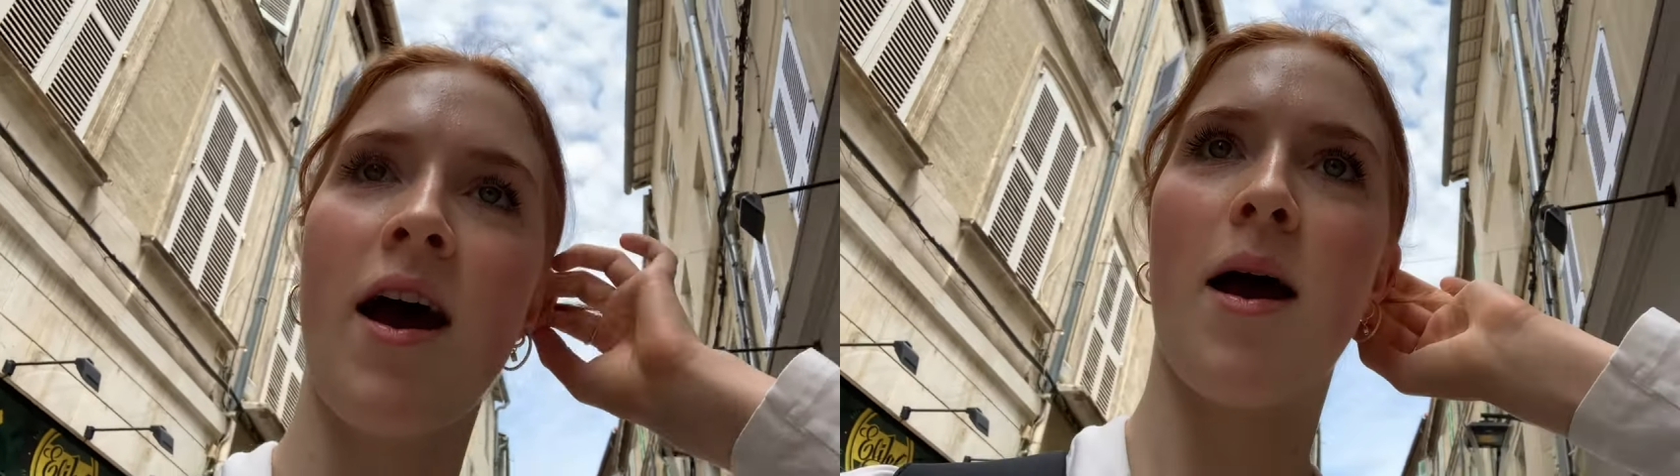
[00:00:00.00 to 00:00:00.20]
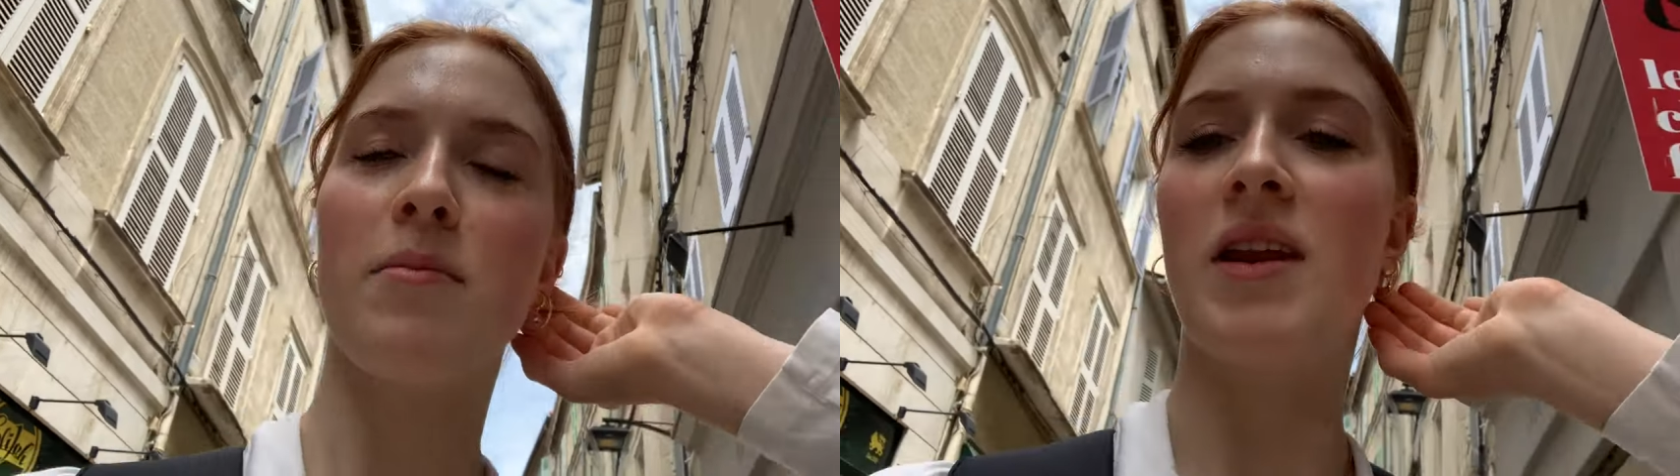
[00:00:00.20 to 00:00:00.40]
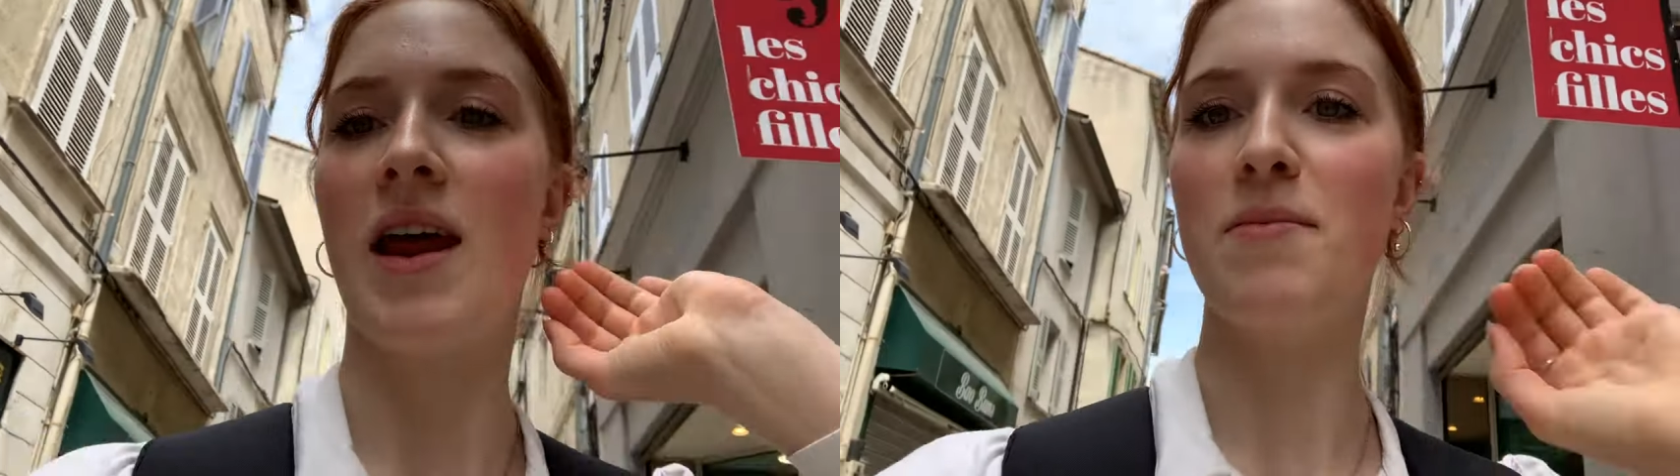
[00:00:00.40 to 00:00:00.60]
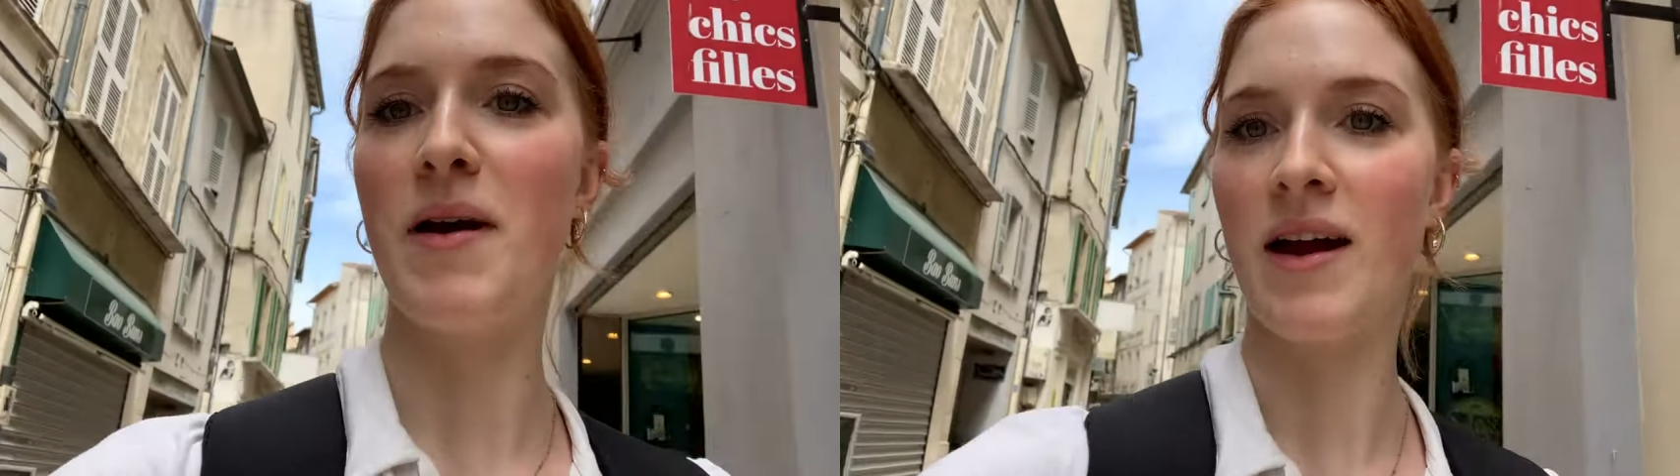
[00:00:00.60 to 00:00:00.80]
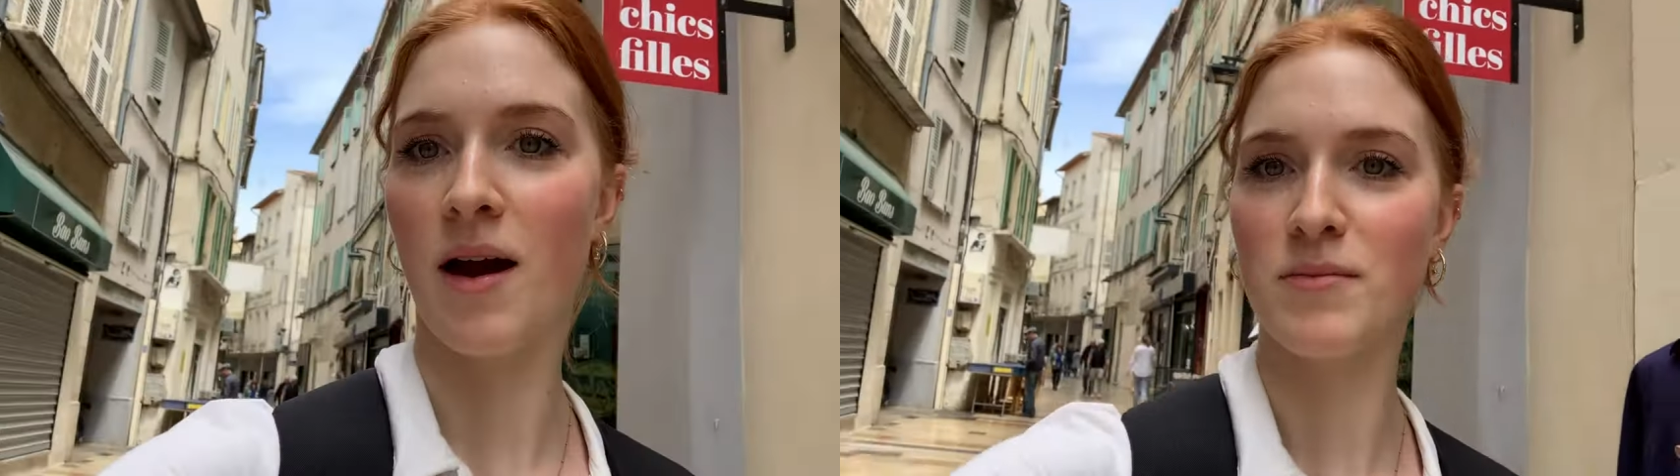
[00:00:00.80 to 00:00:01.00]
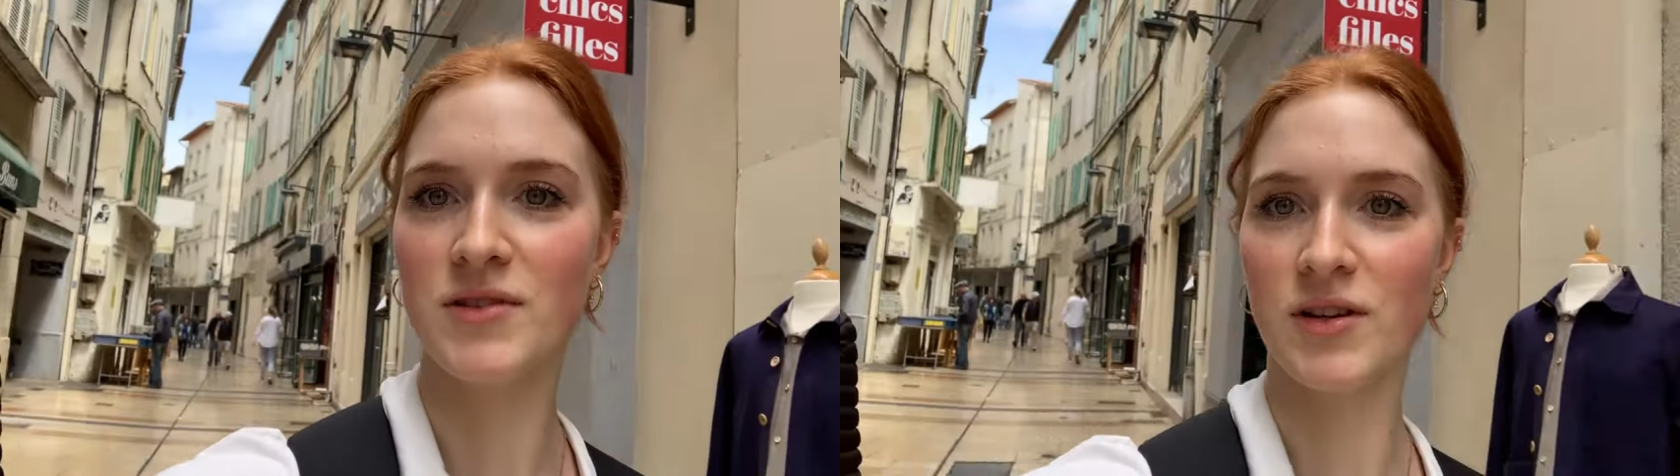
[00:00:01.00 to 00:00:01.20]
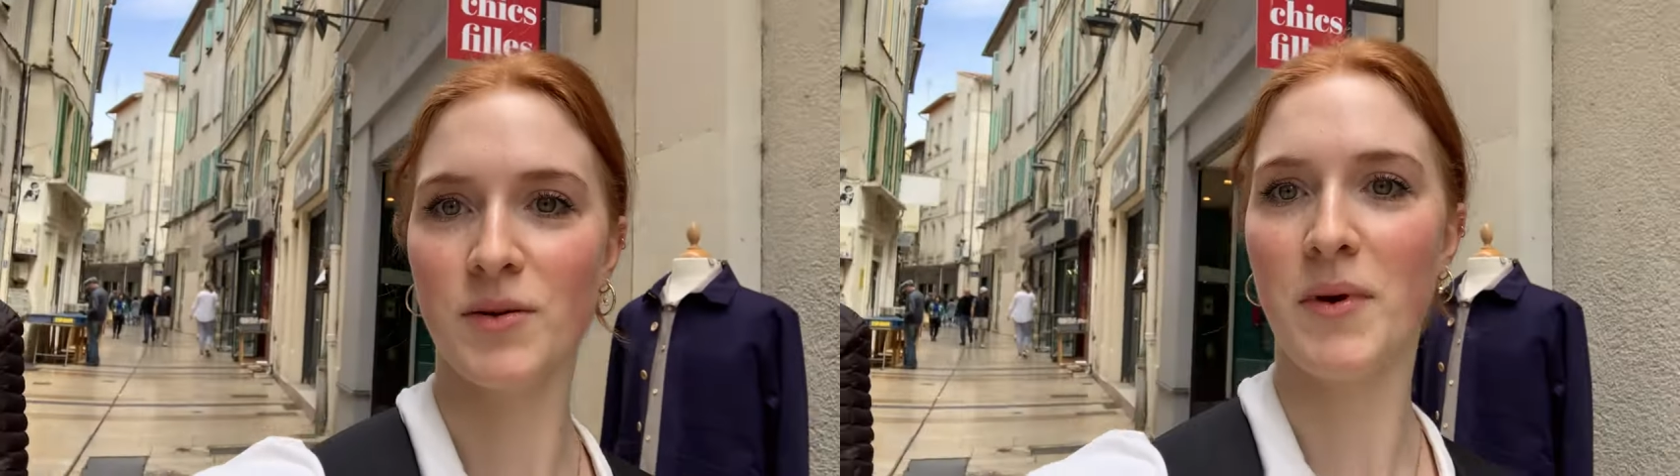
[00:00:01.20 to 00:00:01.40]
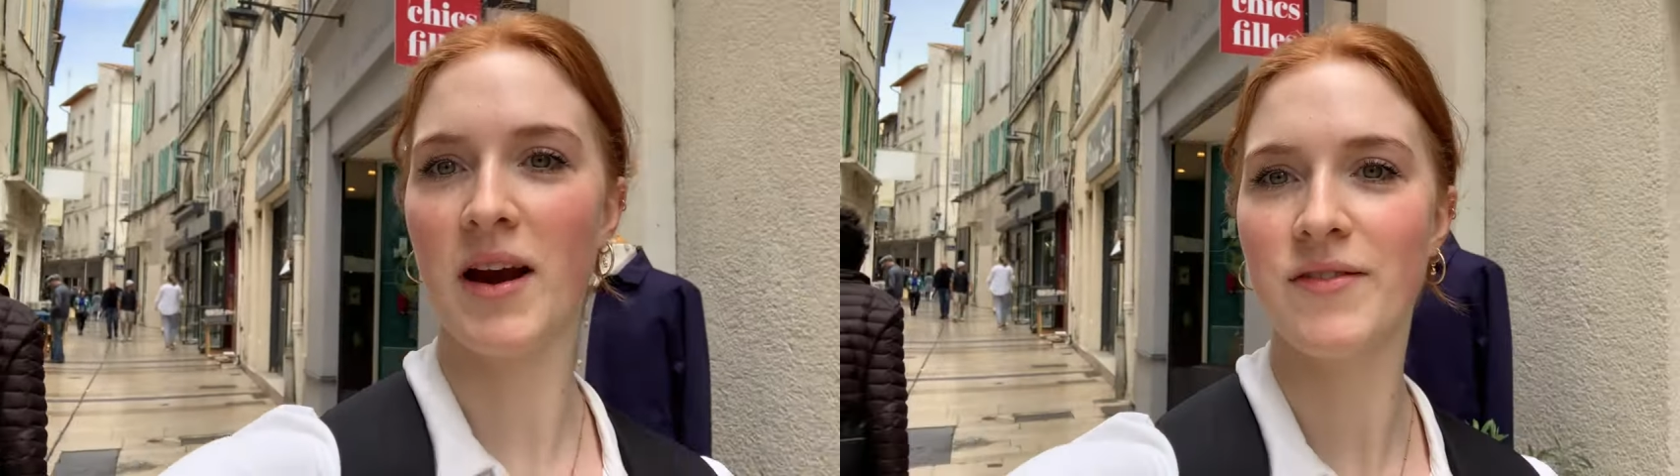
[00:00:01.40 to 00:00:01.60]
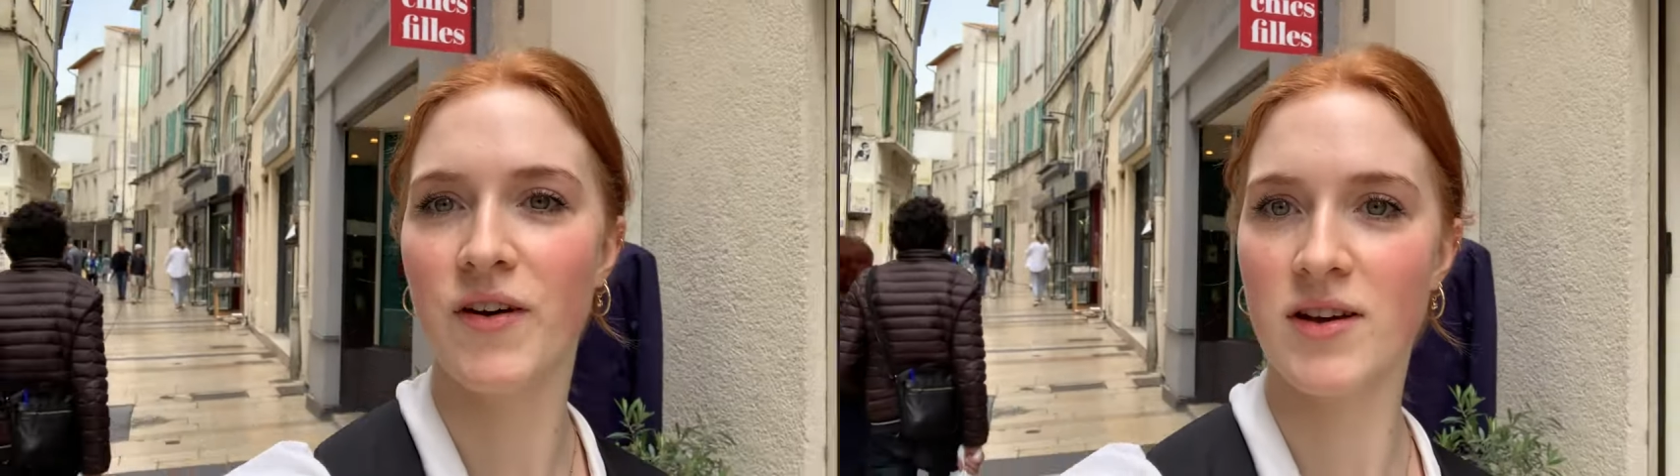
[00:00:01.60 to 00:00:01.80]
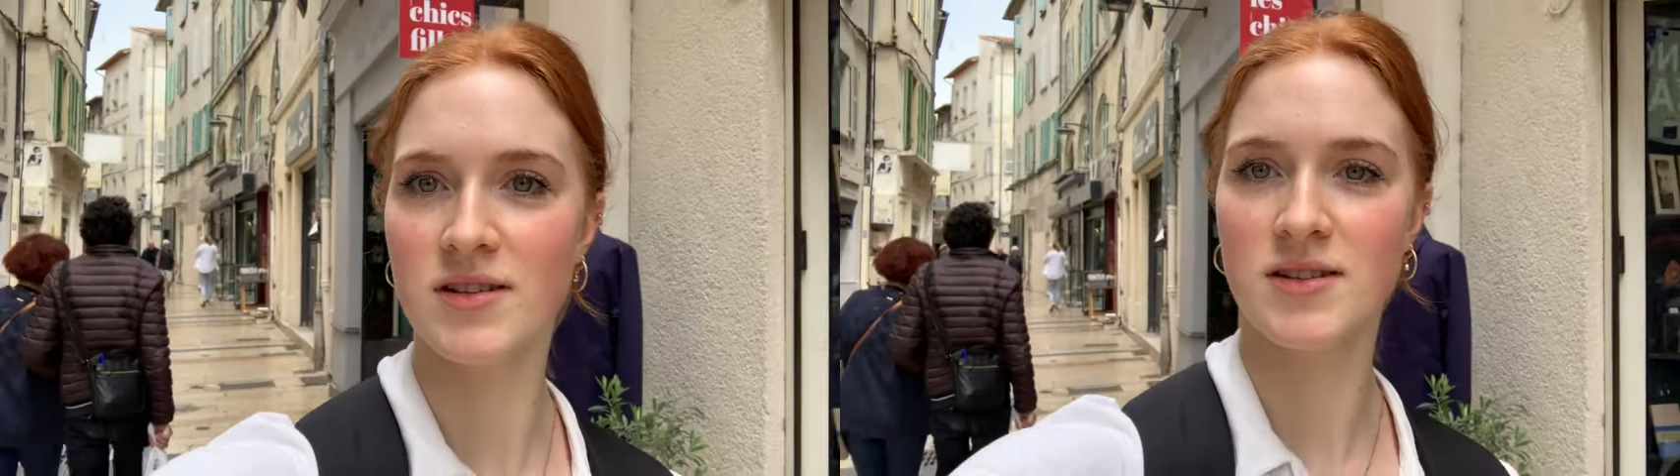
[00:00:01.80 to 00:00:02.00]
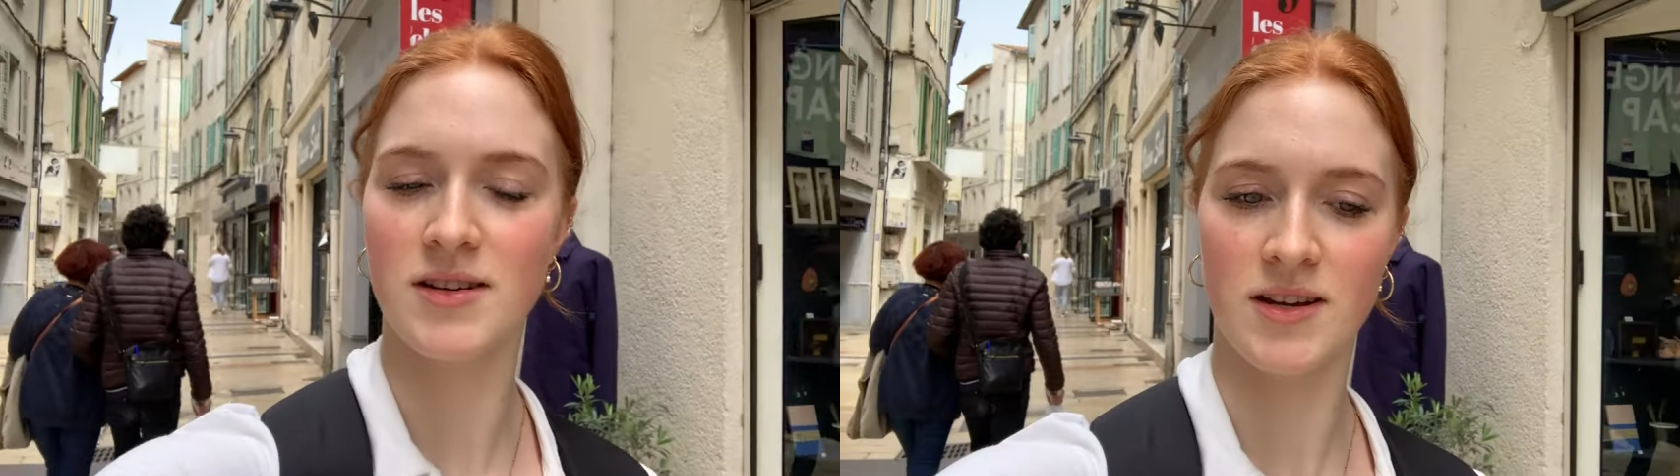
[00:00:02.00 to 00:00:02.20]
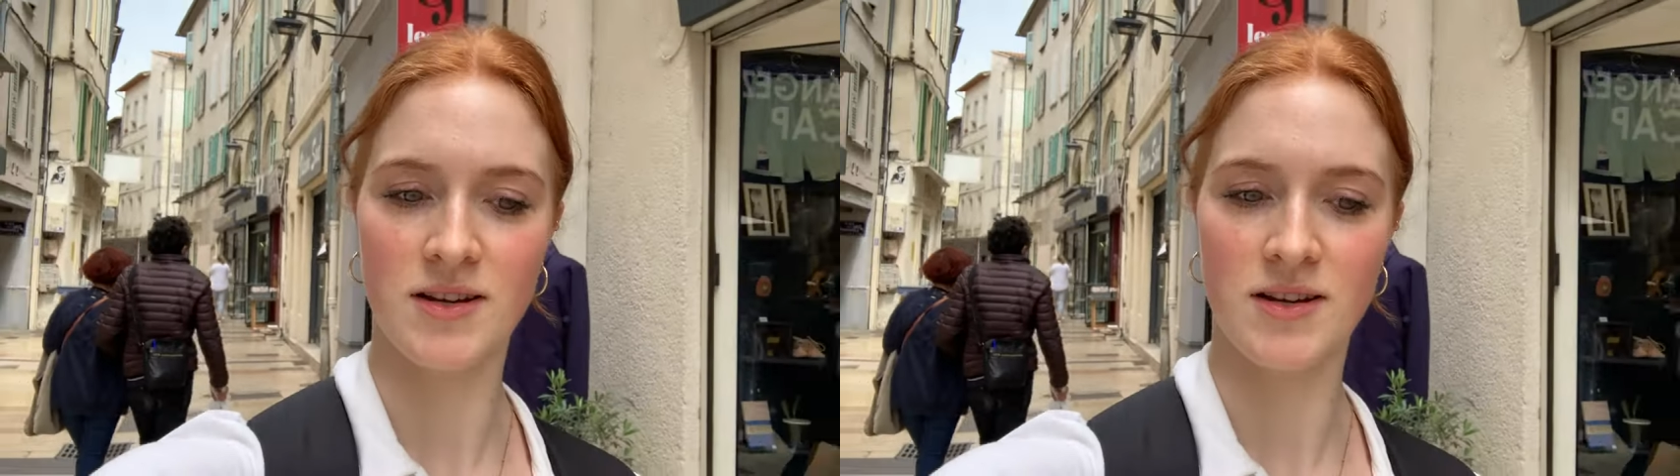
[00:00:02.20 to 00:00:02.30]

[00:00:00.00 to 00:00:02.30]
I'm gonna head back up to where I first